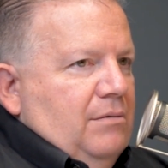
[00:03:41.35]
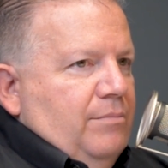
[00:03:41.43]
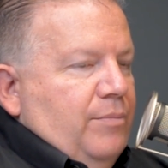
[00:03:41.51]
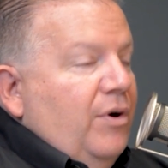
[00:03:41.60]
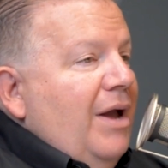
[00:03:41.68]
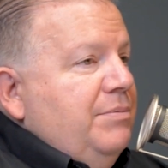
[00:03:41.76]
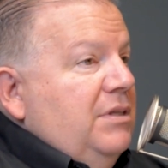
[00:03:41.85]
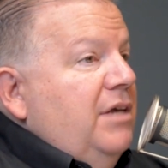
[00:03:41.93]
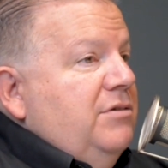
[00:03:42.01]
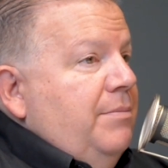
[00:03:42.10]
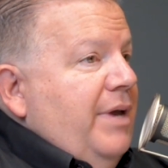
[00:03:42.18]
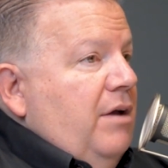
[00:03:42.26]
perhaps less
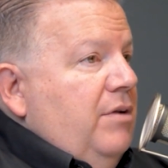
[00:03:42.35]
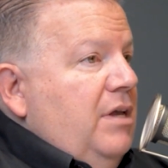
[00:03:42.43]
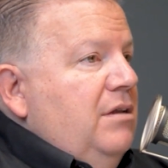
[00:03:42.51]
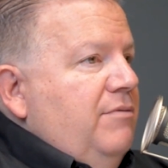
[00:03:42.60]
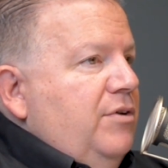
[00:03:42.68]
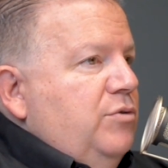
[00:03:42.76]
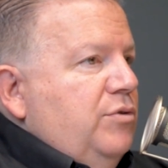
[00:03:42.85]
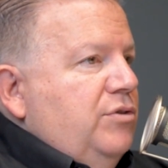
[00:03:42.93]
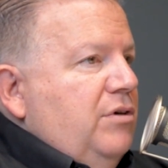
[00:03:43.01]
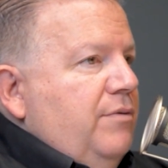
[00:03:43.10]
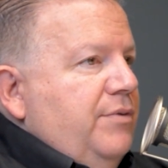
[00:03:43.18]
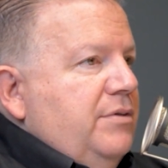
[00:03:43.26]
about individual
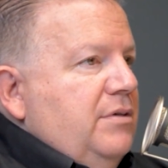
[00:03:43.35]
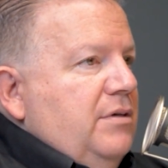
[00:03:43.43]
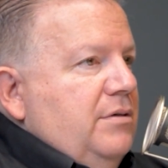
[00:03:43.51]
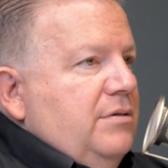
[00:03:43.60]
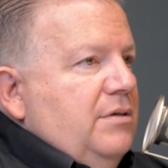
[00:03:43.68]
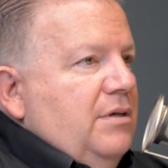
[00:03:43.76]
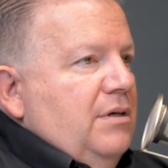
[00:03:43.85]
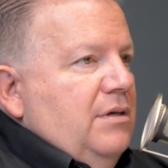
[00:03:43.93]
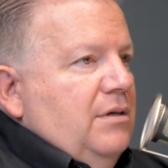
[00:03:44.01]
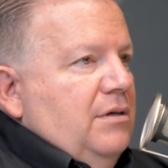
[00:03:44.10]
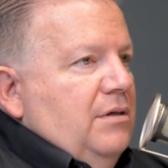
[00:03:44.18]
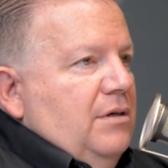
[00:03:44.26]
services
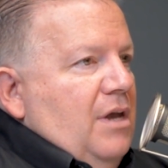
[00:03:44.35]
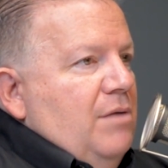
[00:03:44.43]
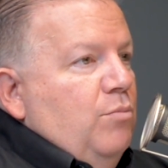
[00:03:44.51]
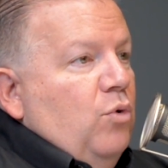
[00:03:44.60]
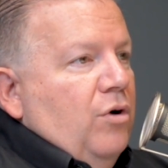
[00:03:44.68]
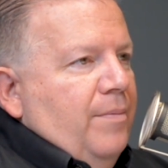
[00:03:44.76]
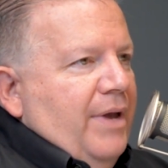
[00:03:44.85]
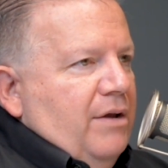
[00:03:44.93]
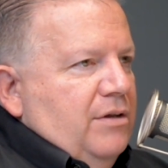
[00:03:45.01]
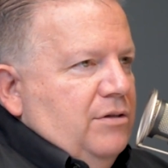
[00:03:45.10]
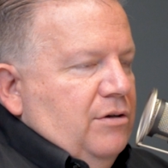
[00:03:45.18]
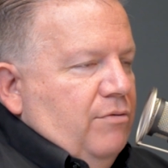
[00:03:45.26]
and more about
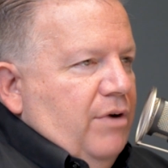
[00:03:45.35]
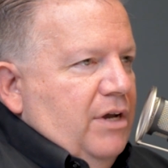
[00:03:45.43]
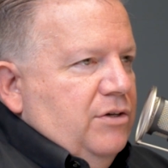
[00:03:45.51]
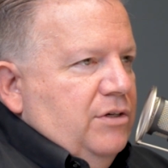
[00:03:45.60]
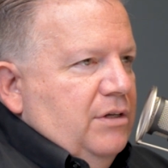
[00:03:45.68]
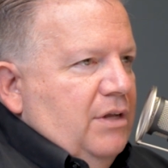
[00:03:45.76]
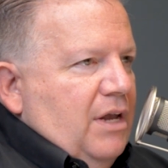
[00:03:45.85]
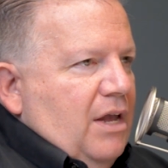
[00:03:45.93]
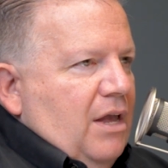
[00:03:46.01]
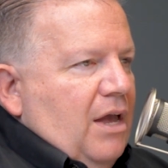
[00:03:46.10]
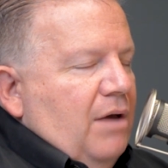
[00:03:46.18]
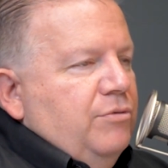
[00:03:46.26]
integration.
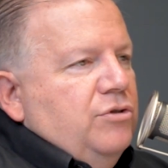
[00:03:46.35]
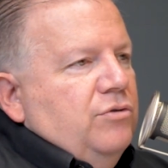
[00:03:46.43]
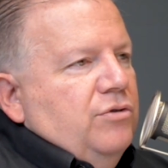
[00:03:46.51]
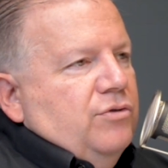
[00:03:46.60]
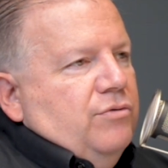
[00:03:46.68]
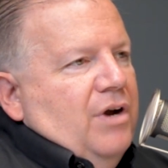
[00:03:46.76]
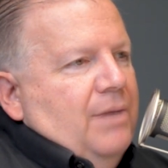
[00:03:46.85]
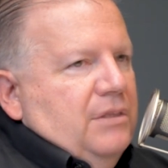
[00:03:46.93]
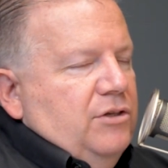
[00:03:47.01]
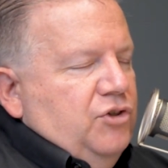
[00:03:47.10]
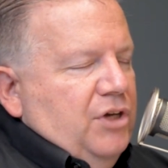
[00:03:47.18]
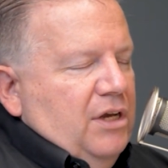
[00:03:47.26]
How would you describe the
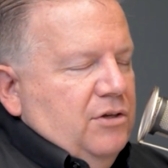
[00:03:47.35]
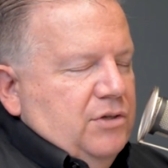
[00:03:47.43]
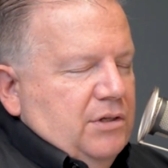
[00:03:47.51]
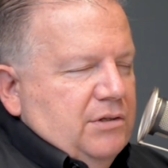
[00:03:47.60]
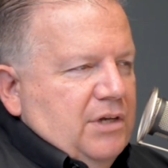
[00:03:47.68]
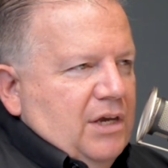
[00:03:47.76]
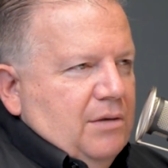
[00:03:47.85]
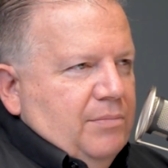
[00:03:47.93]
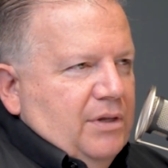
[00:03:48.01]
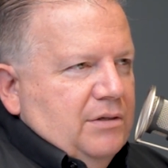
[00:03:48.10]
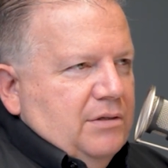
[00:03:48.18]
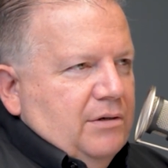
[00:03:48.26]
change that's taking
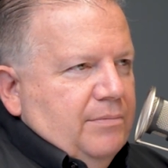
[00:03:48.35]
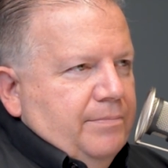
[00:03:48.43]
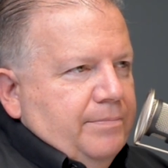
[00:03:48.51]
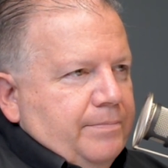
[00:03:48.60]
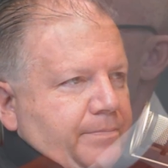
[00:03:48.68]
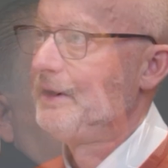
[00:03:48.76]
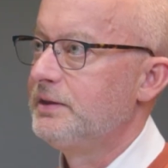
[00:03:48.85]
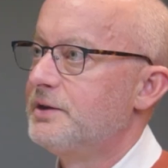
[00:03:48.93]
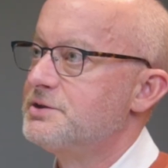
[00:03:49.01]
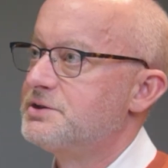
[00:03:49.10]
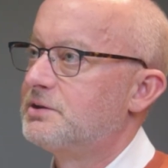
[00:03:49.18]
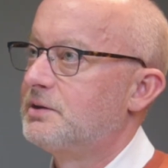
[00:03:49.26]
place there? I think
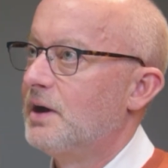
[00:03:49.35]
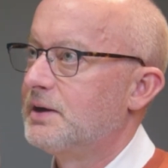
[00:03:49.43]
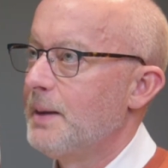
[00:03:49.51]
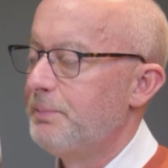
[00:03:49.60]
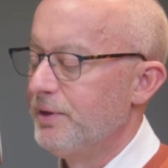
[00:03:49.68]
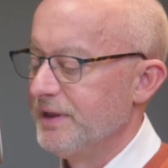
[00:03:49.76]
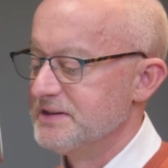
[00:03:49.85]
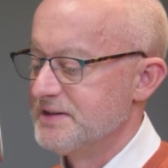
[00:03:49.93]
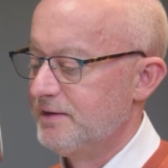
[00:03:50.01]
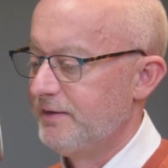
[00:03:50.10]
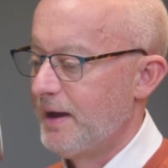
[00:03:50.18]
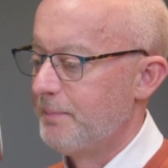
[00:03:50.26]
there's a couple things
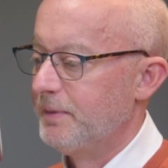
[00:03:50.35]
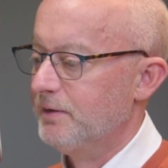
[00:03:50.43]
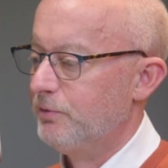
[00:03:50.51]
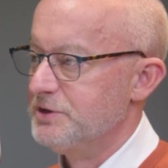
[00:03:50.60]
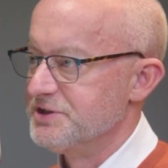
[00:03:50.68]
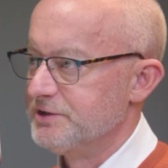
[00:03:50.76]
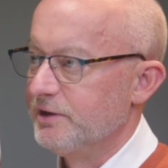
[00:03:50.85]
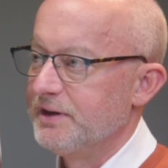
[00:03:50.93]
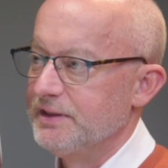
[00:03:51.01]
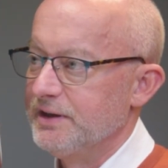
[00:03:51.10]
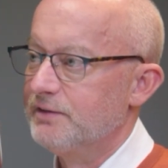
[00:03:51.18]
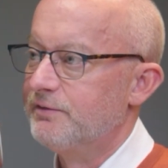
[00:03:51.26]
that have happened. If we just look
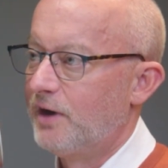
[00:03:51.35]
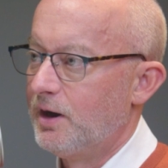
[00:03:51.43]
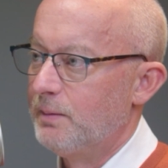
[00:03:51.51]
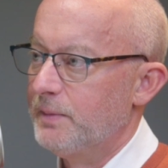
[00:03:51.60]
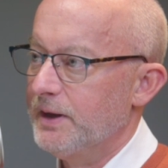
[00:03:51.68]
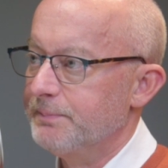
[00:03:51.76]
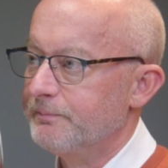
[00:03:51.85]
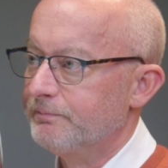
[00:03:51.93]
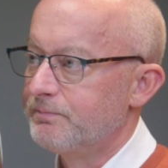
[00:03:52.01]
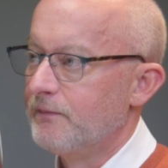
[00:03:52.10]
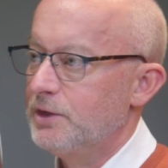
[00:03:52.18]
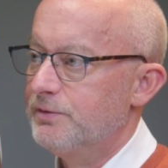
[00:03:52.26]
at the environment,
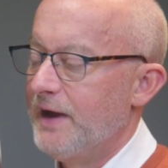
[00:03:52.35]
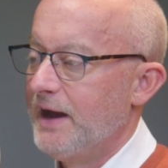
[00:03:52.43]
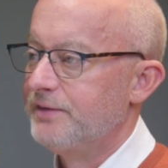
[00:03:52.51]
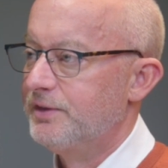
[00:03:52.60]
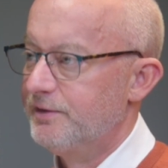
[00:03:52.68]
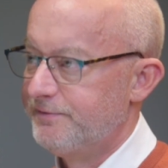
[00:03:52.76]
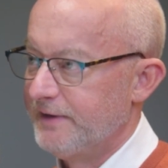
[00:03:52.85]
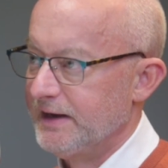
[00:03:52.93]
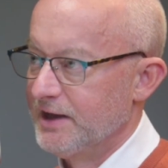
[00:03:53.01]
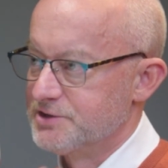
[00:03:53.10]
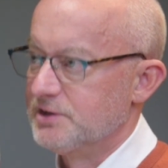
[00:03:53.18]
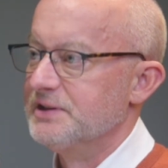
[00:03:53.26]
you've had the
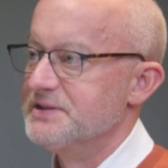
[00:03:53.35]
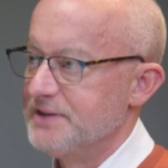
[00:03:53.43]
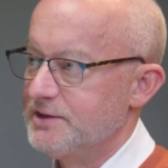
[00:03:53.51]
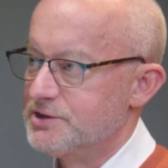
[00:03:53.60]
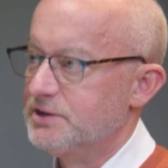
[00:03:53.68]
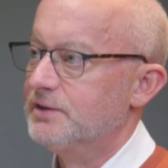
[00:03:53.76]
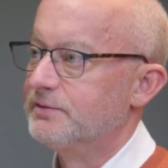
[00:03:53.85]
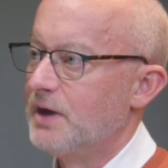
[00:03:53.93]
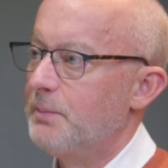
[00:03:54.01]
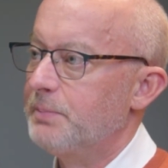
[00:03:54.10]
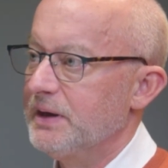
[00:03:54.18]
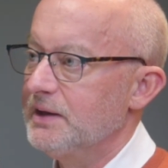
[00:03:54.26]
financialization of
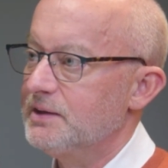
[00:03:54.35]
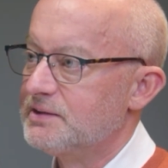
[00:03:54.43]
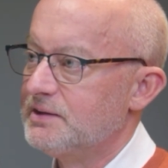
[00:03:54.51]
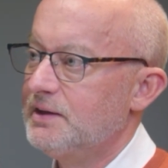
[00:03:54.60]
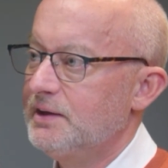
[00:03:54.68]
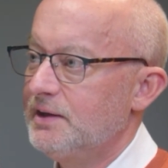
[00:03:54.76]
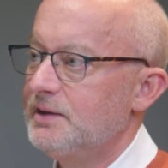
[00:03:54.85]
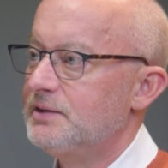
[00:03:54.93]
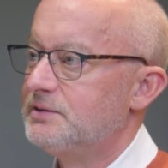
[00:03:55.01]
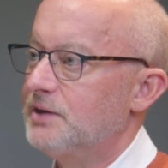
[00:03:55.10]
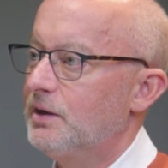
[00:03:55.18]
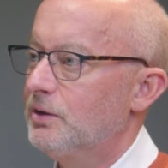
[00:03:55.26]
companies.
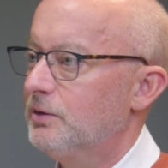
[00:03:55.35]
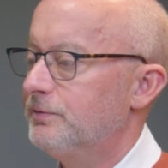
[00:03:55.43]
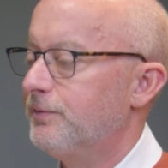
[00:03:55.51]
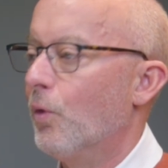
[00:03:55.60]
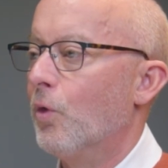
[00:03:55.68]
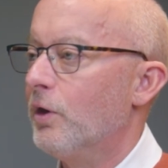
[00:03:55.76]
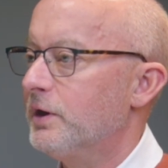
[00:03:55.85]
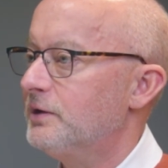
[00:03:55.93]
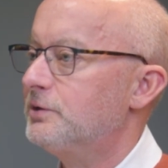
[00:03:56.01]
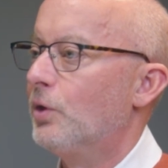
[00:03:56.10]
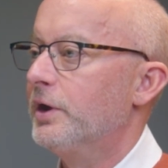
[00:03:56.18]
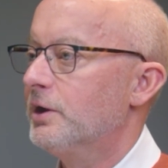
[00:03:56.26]
So Ford
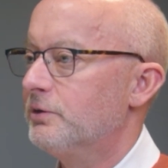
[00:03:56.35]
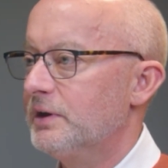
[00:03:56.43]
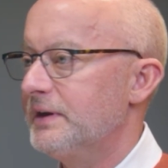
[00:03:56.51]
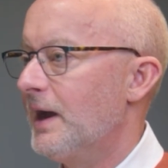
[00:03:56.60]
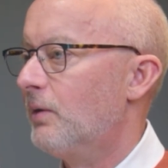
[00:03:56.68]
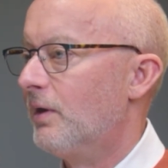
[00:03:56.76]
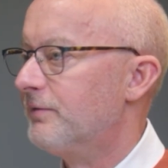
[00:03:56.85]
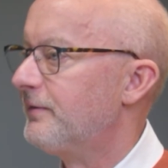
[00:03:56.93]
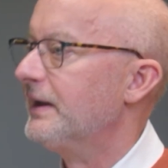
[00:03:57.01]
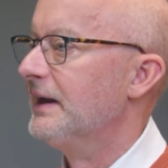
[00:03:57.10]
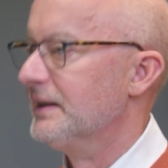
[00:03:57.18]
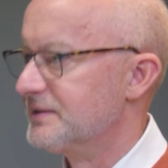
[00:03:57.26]
and Toyota now are
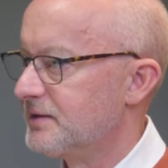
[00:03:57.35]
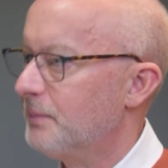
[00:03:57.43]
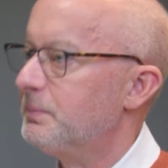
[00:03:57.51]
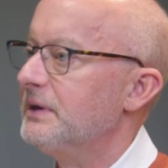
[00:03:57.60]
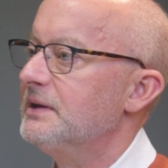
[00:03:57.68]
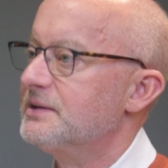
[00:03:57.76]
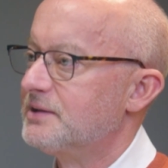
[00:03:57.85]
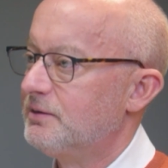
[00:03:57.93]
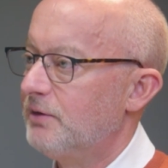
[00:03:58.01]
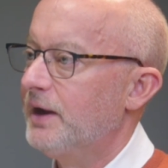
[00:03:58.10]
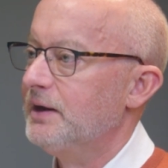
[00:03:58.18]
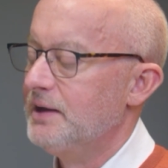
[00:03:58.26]
finance companies,
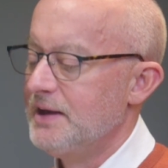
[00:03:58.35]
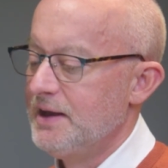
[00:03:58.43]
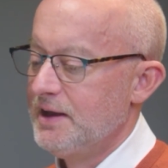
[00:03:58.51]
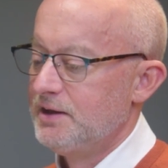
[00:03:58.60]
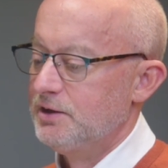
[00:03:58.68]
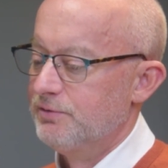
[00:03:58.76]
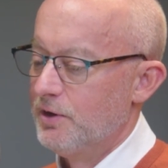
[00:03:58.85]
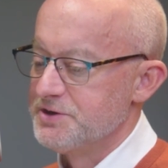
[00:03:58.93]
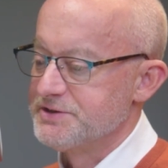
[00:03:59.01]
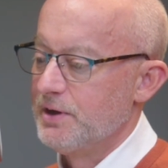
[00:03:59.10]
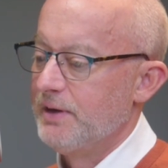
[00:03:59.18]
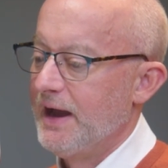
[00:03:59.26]
right? You've
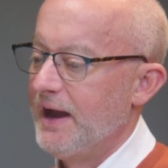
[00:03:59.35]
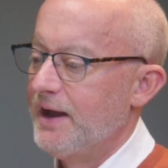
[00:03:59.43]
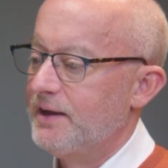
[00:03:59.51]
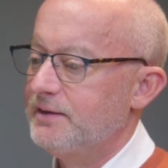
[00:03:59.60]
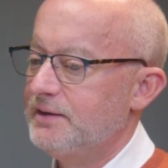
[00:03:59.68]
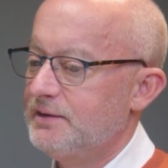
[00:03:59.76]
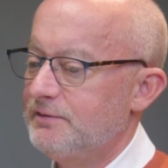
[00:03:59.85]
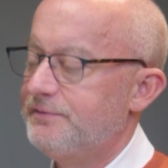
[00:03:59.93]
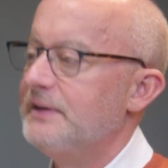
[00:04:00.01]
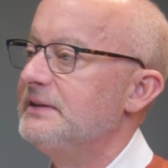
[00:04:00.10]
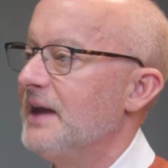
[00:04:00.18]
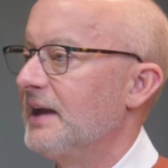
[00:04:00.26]
also had
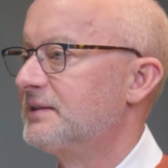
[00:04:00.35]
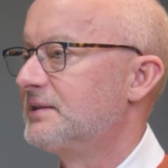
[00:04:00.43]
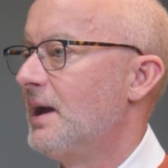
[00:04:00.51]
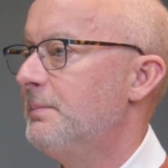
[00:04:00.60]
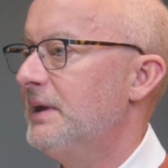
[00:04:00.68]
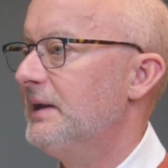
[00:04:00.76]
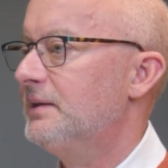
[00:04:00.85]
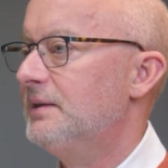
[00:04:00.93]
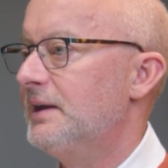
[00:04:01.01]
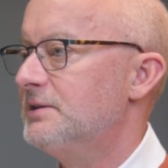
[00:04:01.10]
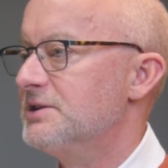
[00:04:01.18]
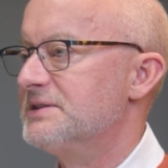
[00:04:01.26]
fintechs come in
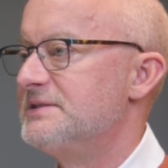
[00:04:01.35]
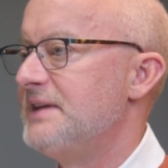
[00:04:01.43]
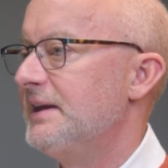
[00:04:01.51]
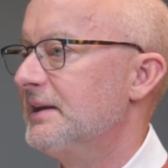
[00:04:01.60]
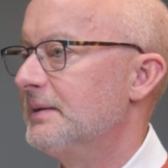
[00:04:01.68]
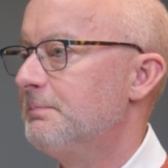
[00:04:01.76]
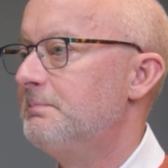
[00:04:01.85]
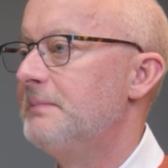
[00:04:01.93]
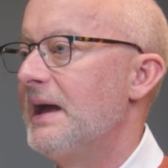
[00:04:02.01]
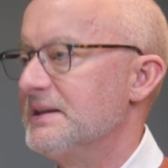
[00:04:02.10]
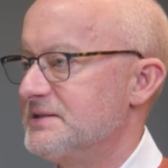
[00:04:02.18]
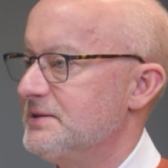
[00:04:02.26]
and just take
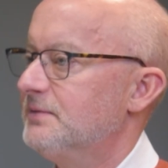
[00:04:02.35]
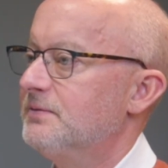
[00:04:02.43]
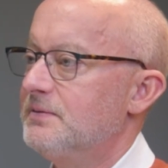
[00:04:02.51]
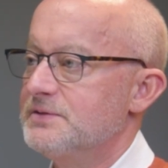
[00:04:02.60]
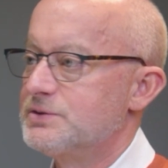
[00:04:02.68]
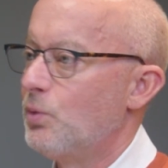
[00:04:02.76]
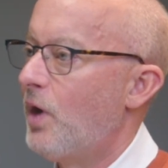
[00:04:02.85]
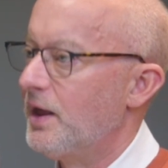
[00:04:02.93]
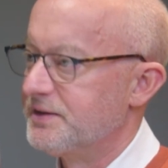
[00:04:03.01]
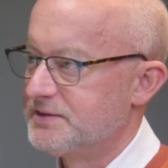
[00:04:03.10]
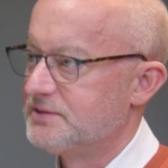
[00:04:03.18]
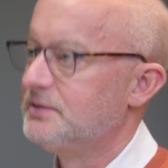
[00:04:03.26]
massive
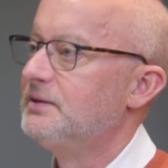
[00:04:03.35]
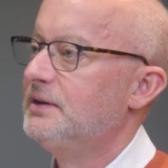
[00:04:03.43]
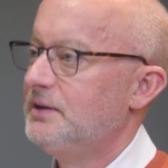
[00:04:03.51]
swaths